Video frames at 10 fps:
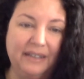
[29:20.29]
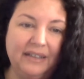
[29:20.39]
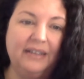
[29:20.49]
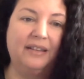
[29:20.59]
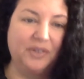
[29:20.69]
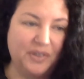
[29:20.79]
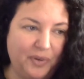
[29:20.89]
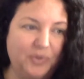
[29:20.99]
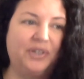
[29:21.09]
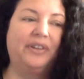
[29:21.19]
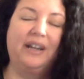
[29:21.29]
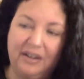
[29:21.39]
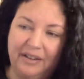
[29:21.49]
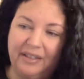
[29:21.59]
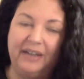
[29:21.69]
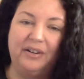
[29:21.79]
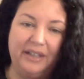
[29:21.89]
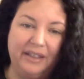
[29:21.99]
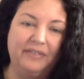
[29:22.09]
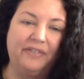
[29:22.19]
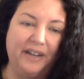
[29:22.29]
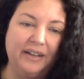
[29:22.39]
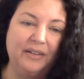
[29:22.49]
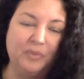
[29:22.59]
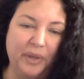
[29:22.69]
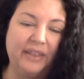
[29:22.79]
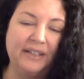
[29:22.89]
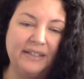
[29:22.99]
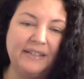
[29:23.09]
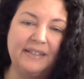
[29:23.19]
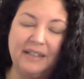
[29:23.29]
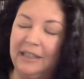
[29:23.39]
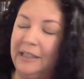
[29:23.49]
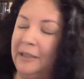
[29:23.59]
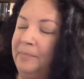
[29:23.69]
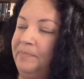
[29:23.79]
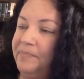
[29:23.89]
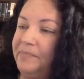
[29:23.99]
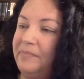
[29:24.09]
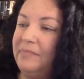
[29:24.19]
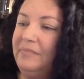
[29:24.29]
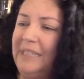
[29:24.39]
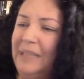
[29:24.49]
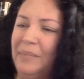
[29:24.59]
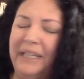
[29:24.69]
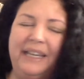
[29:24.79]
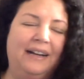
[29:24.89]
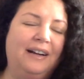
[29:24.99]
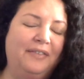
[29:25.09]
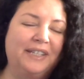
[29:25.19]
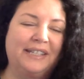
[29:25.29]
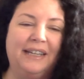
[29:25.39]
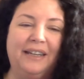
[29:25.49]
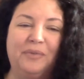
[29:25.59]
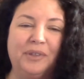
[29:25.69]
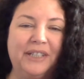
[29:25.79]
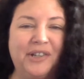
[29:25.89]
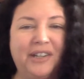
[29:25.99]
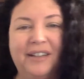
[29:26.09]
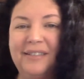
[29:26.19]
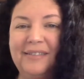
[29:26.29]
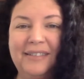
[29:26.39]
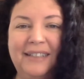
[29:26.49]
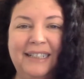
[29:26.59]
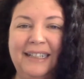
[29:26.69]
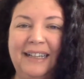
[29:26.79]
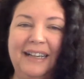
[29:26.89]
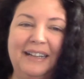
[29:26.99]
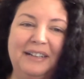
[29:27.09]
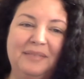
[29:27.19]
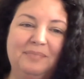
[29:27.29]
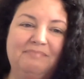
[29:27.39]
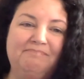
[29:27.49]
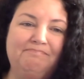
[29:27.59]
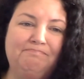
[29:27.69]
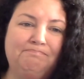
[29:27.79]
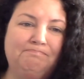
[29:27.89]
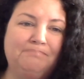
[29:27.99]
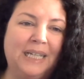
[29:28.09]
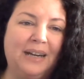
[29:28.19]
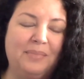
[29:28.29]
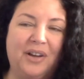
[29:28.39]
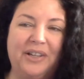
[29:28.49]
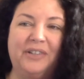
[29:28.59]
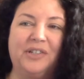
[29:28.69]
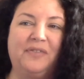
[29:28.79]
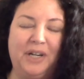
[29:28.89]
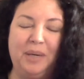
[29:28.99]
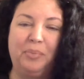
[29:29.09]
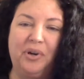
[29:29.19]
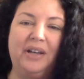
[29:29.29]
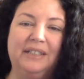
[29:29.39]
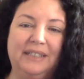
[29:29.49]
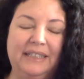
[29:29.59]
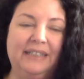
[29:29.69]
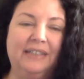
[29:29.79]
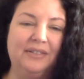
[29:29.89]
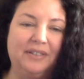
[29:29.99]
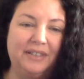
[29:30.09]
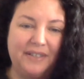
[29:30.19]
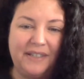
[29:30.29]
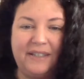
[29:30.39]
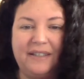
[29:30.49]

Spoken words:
those folks are there and they are in the fight with us. But yeah, obviously religion, and I'm talking just very broadly, there's,